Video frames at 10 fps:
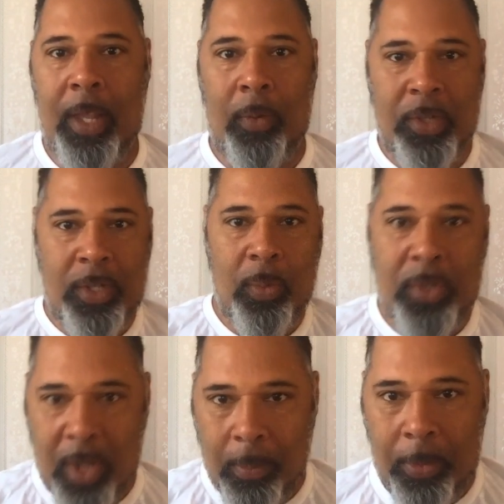There are still
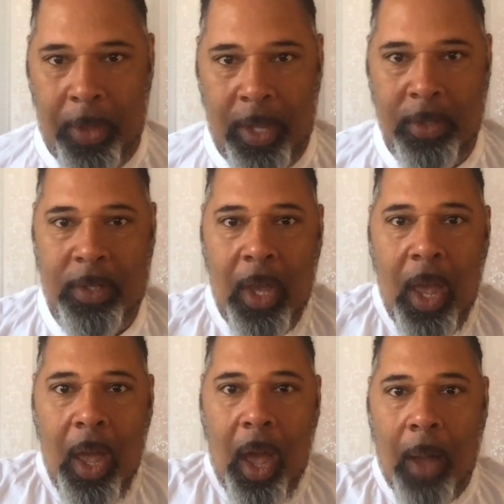some things
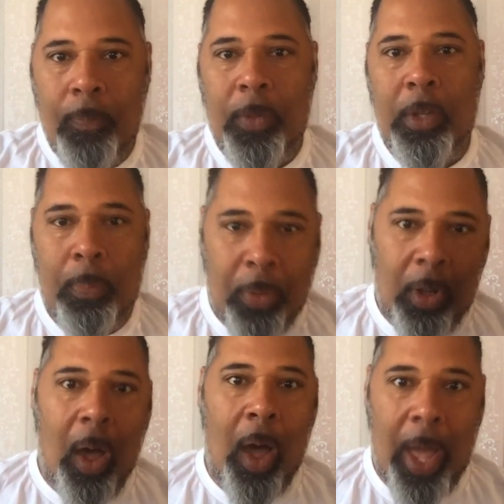that
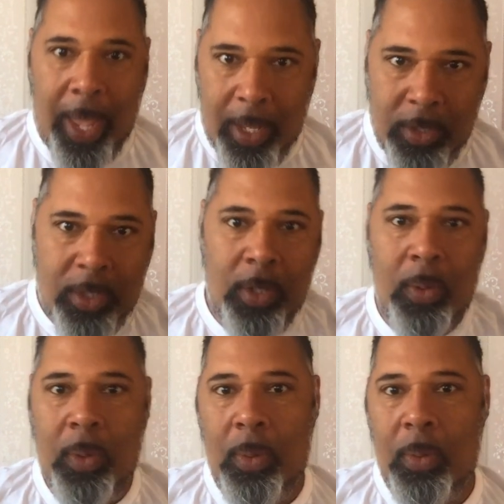apply
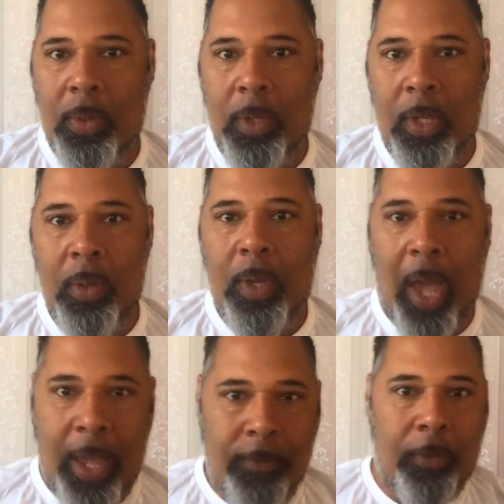to the
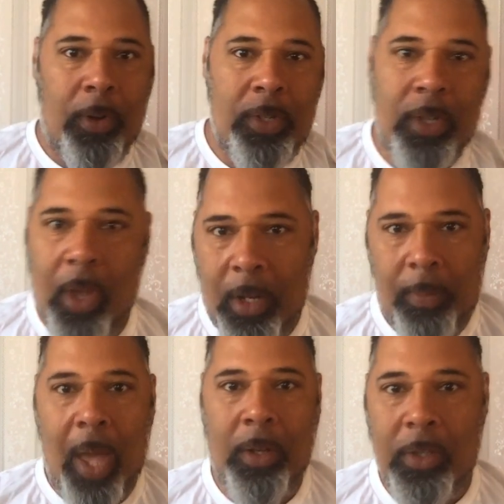UK for a certain
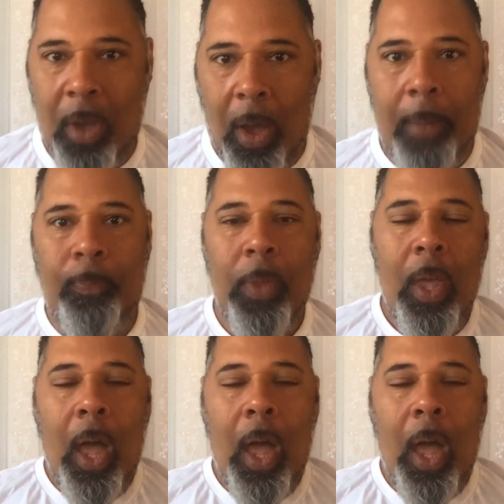amount of time.